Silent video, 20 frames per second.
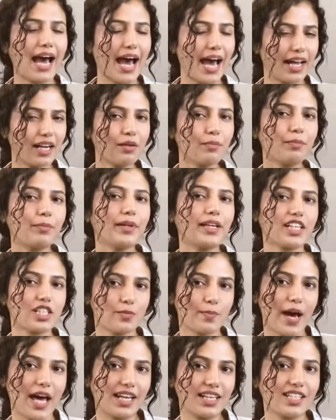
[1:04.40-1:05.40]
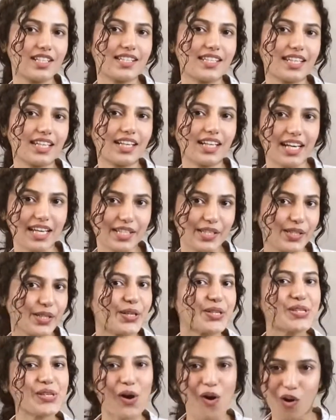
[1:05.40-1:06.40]
and pH balancing
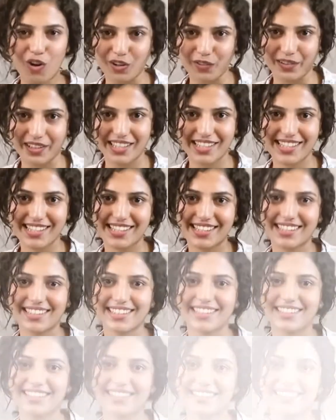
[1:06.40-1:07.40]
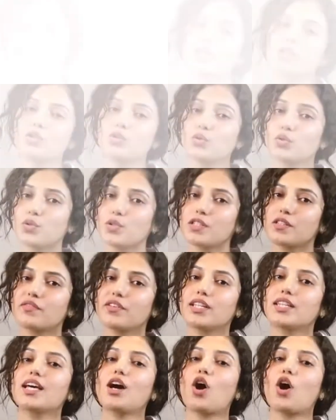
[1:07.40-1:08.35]
cleansers always. Those with